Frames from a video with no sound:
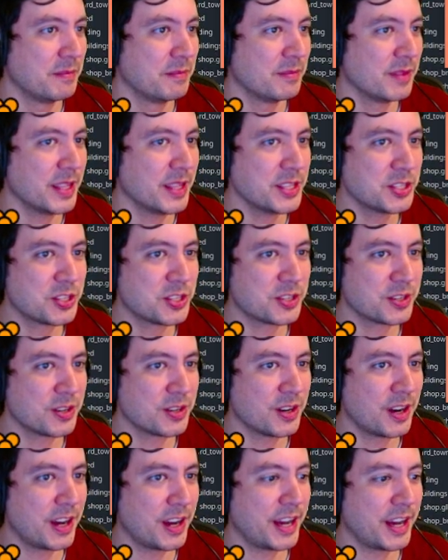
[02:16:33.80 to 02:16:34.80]
Let's
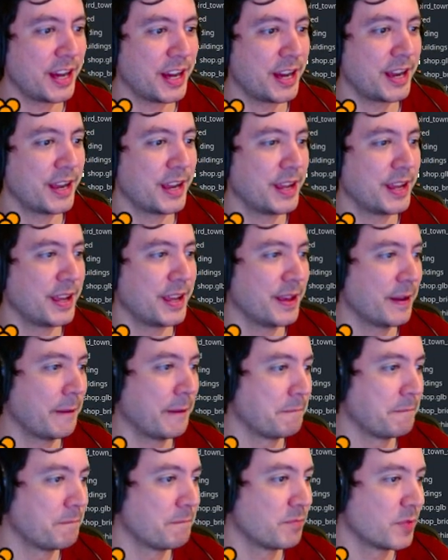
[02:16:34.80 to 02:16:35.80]
try...
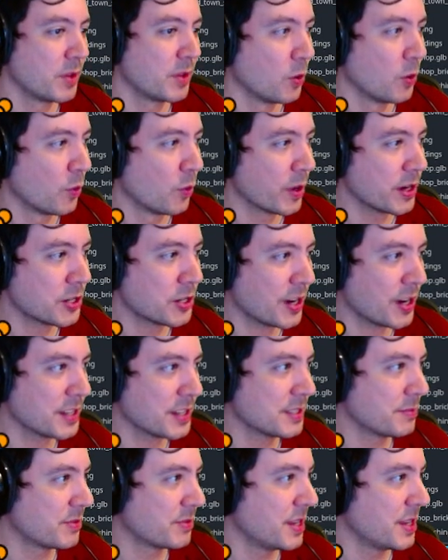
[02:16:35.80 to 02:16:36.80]
We're going to try
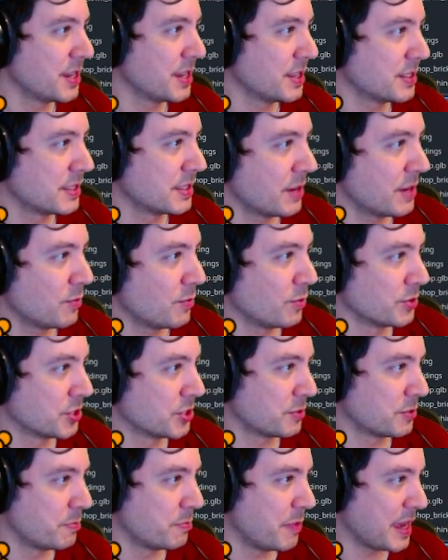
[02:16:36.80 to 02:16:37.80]
some things that will
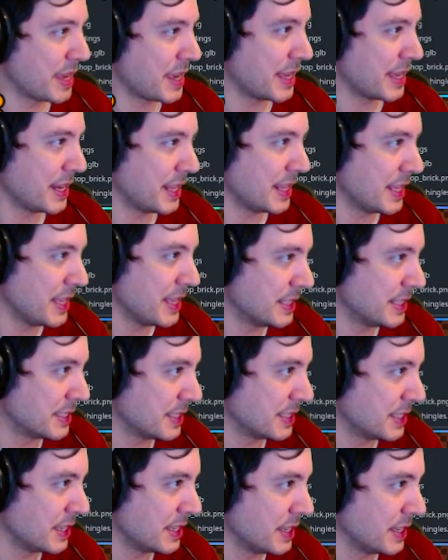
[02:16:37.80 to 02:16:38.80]
just make it
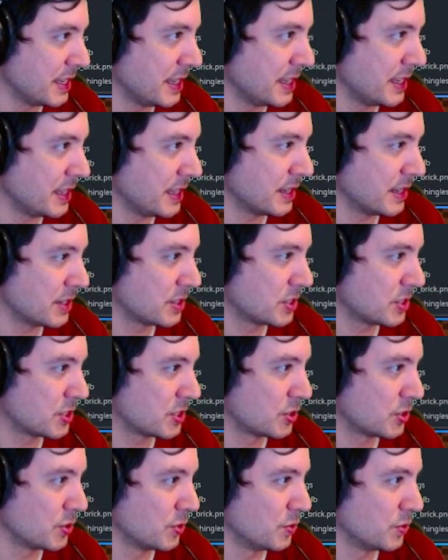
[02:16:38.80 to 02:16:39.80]
easy
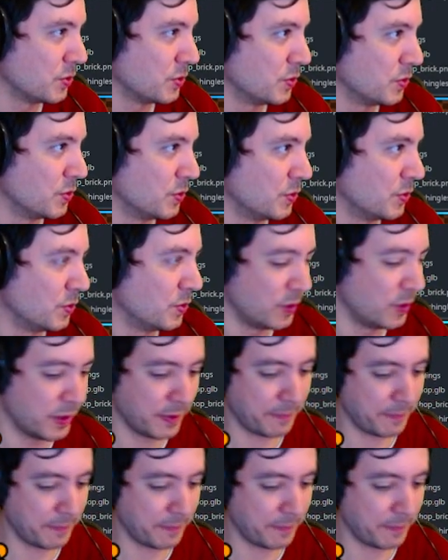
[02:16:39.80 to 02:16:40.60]
to